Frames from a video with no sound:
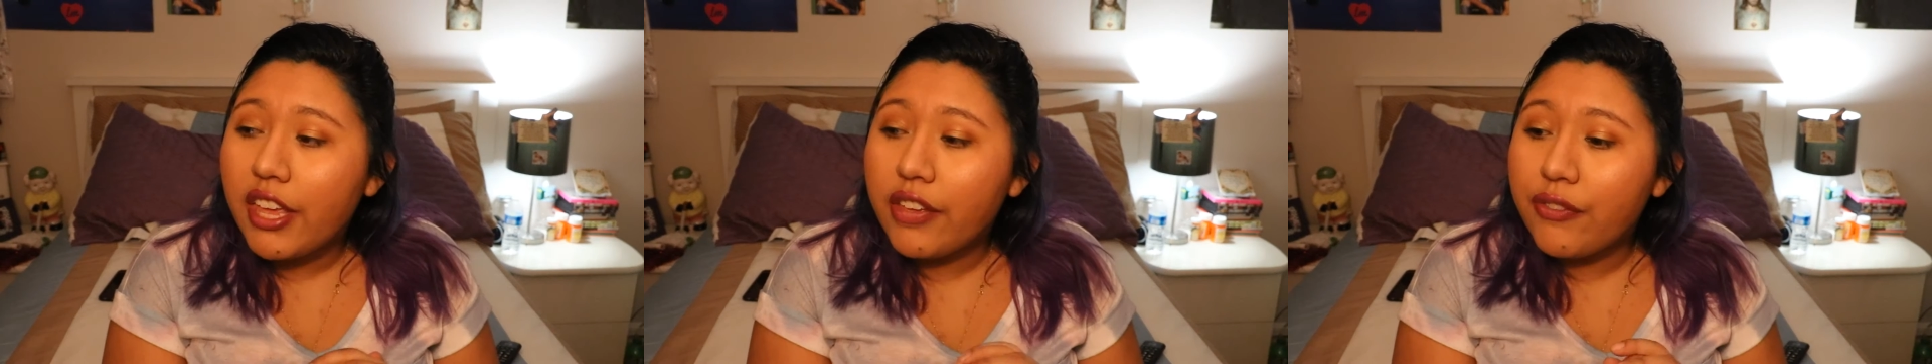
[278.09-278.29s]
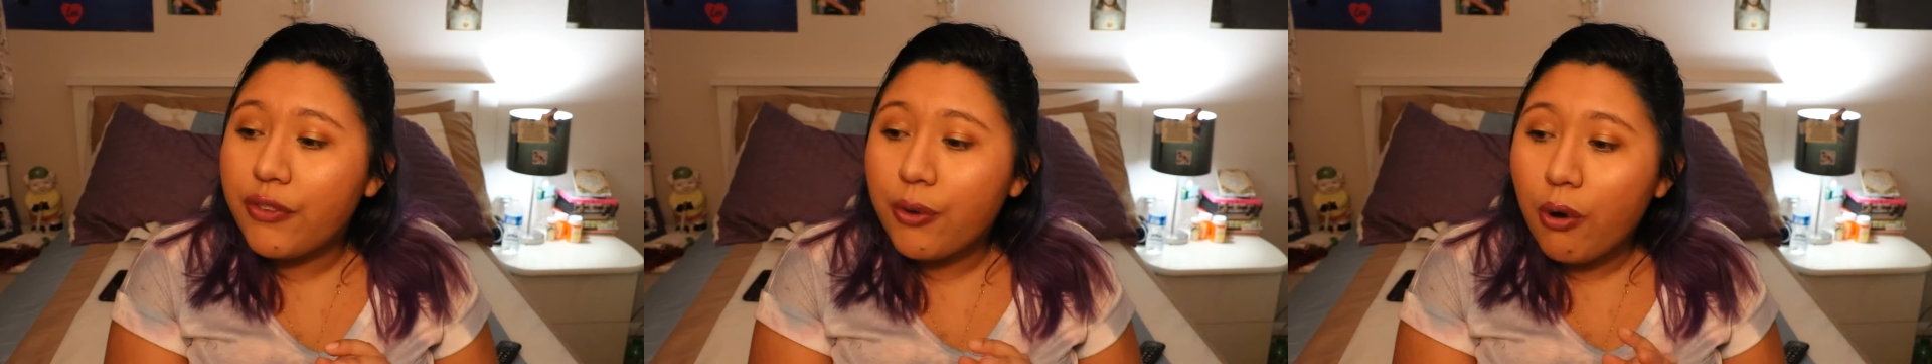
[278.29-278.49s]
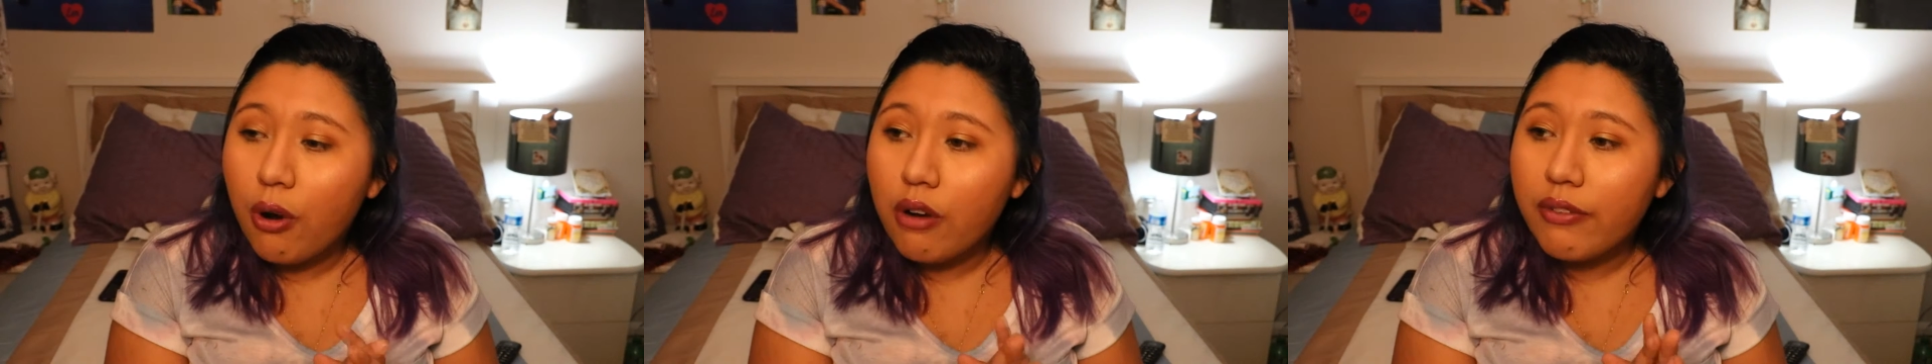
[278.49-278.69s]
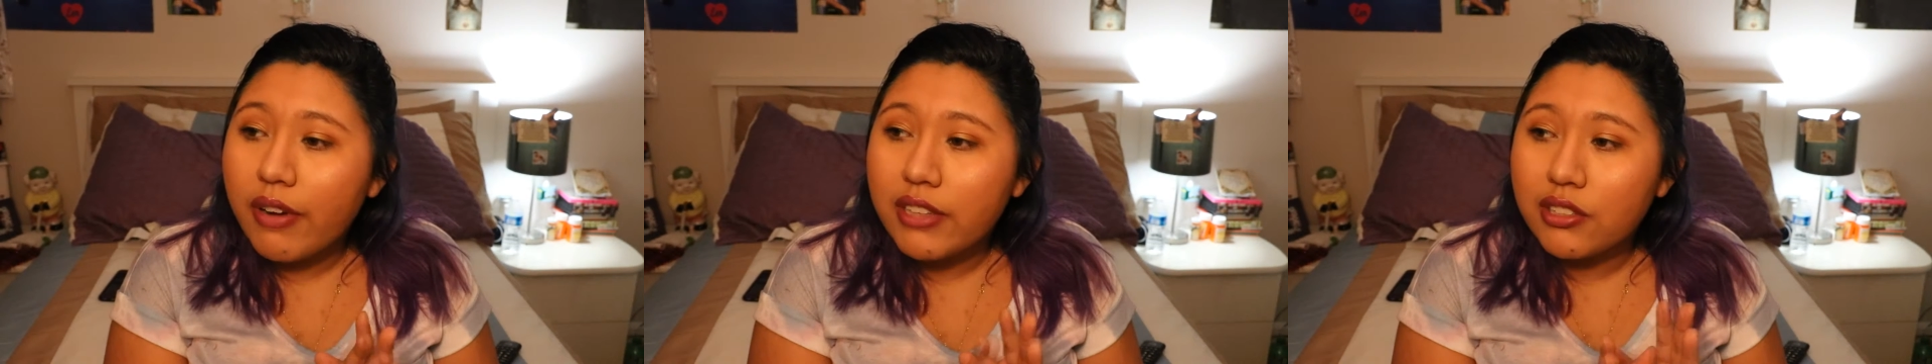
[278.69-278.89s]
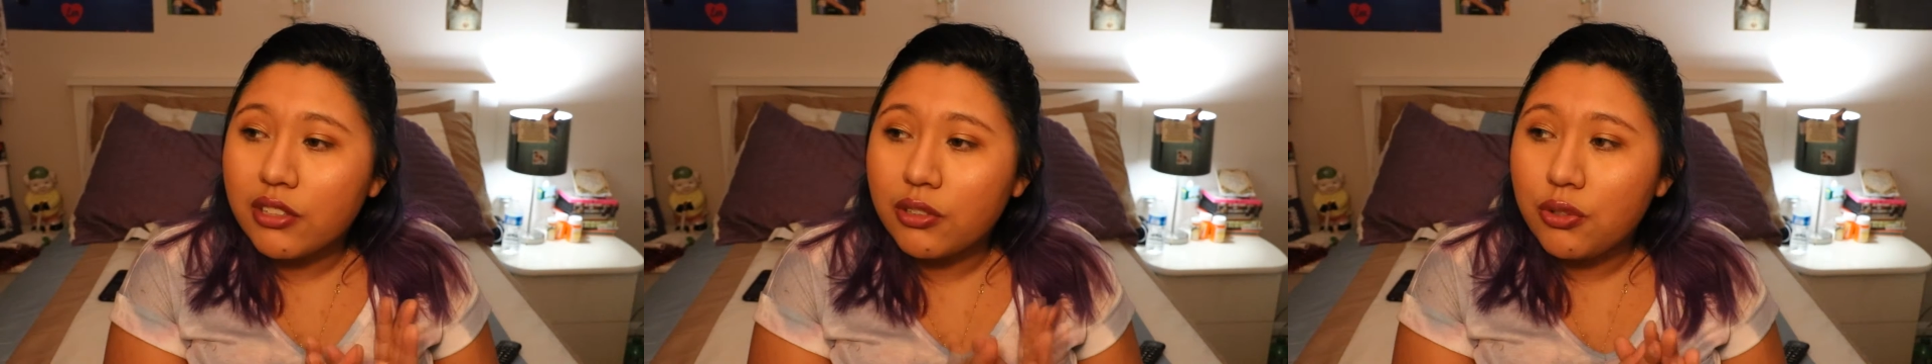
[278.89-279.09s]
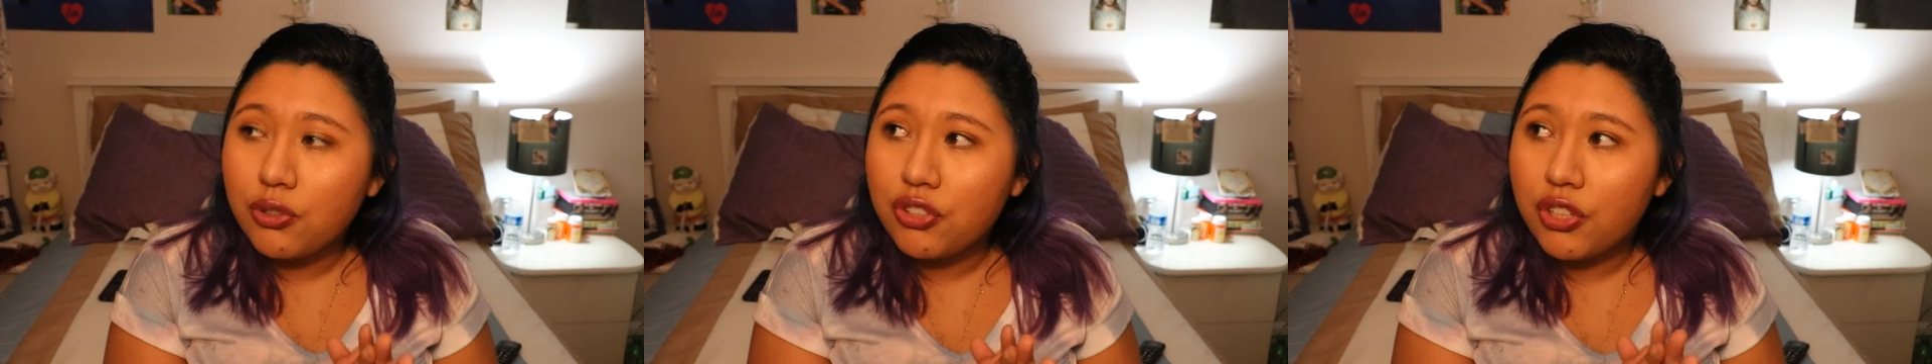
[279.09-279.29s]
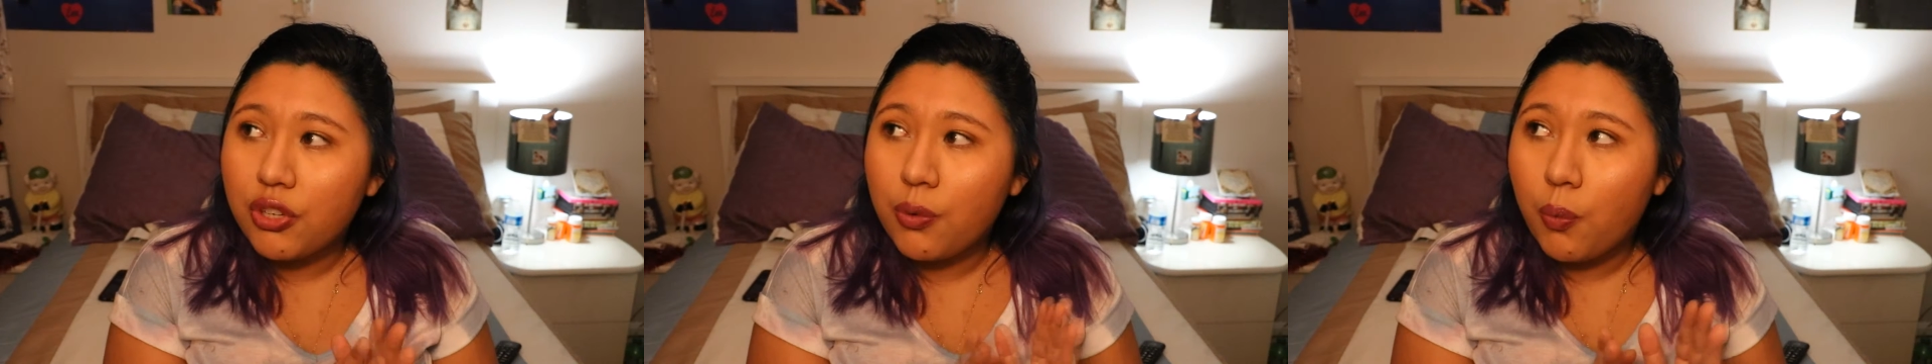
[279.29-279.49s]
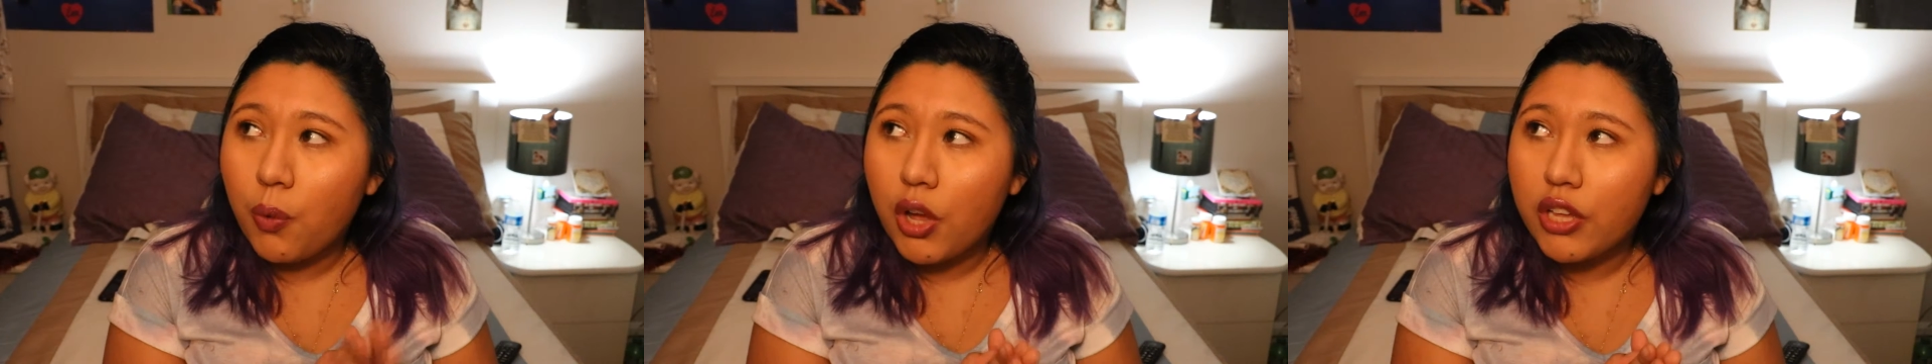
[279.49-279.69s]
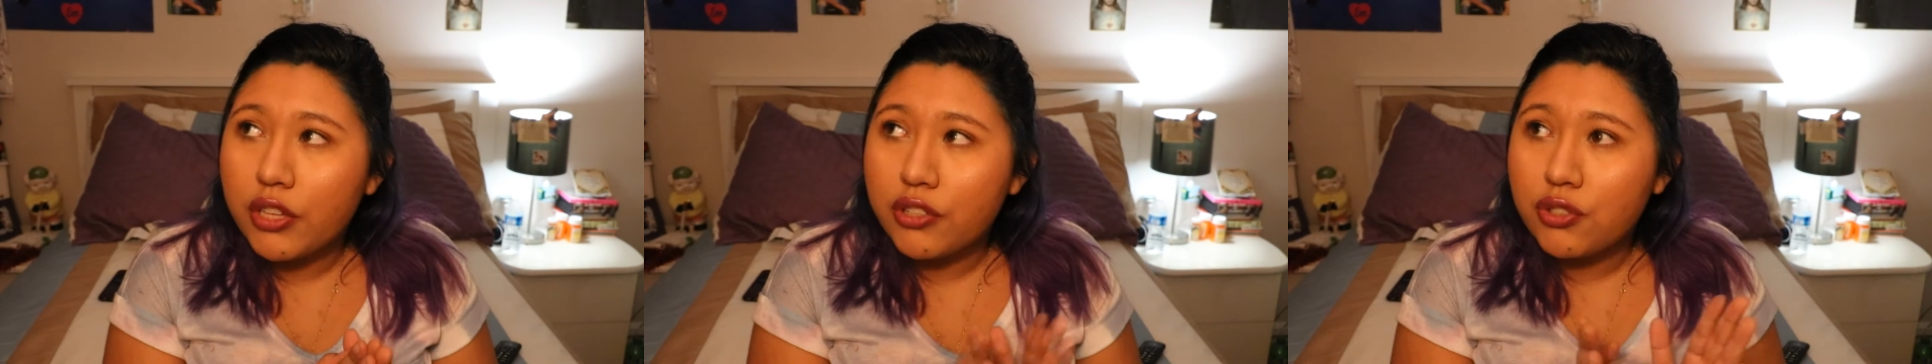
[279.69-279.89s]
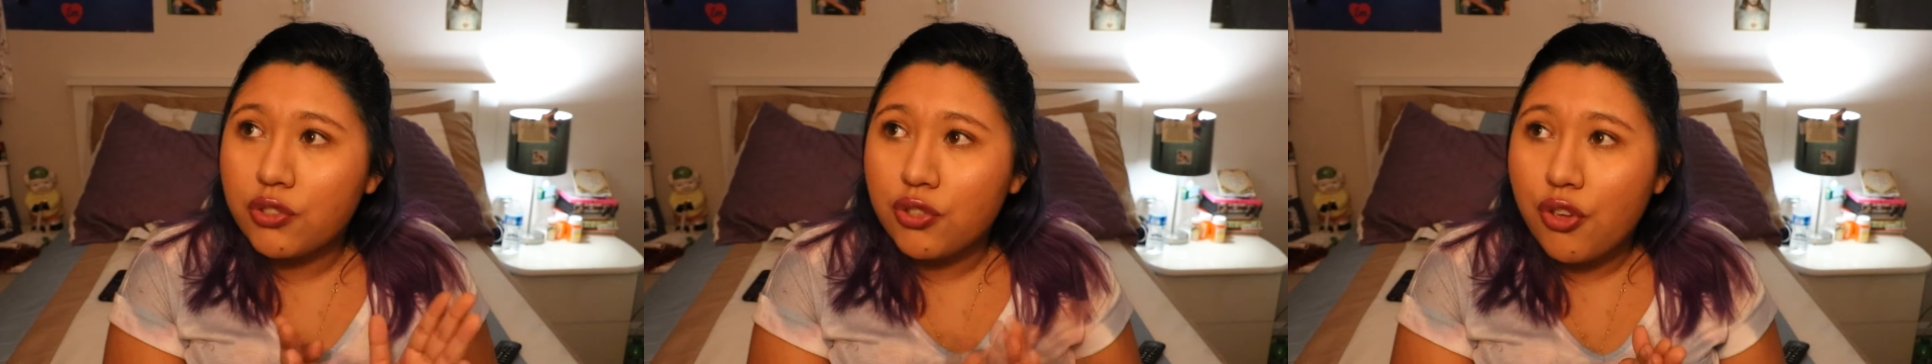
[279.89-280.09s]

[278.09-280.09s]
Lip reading: If your resolution was